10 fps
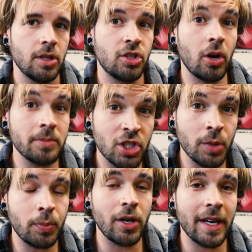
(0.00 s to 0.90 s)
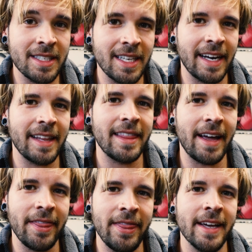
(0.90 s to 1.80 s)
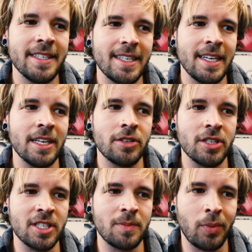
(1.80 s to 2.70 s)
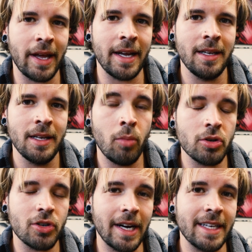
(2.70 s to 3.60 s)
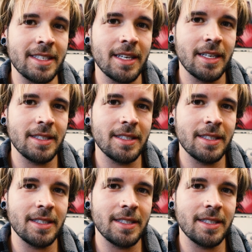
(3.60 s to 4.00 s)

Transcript: So I'm super excited that this here display motorized